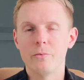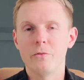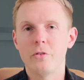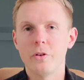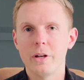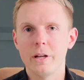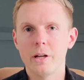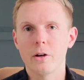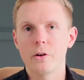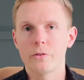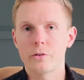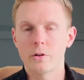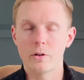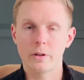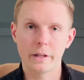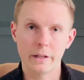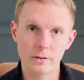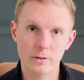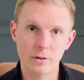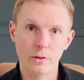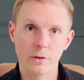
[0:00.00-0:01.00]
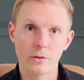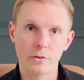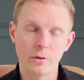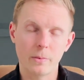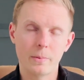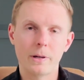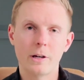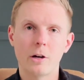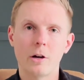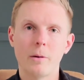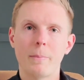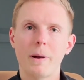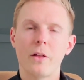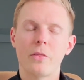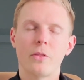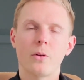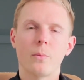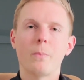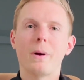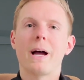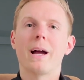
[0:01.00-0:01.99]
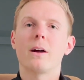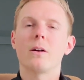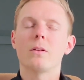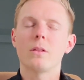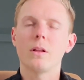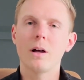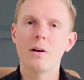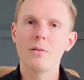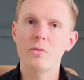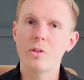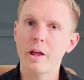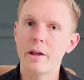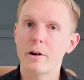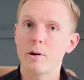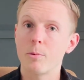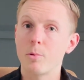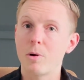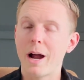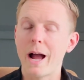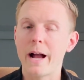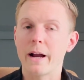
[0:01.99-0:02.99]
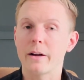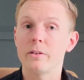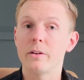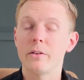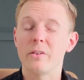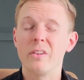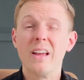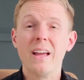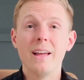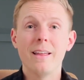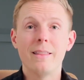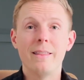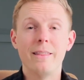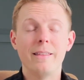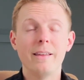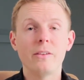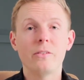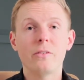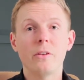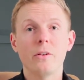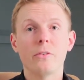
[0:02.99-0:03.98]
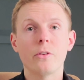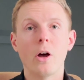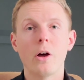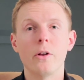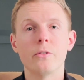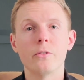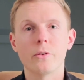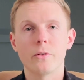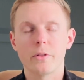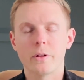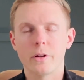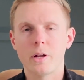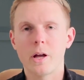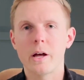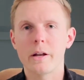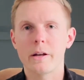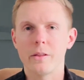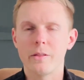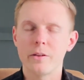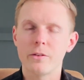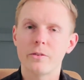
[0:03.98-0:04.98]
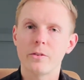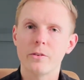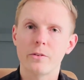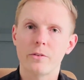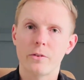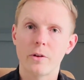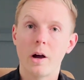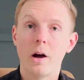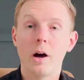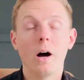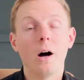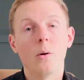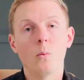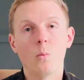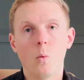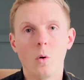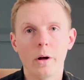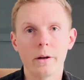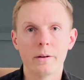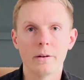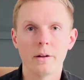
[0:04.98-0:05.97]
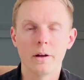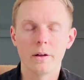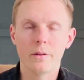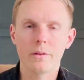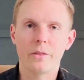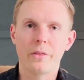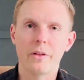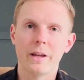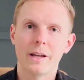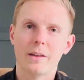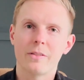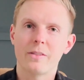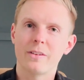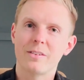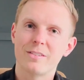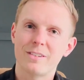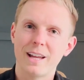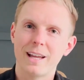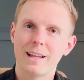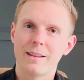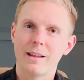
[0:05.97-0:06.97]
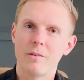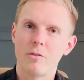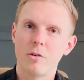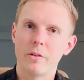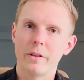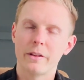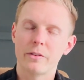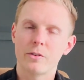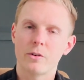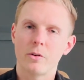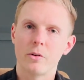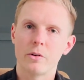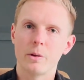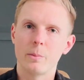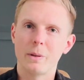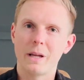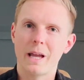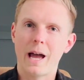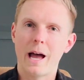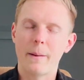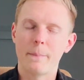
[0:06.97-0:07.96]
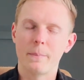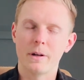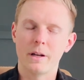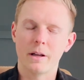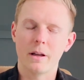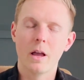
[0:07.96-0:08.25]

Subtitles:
videos, I'll link to those up here, about the buyer love letter practice. This is under the gun, and this is one thing at the state level that's going to be happening.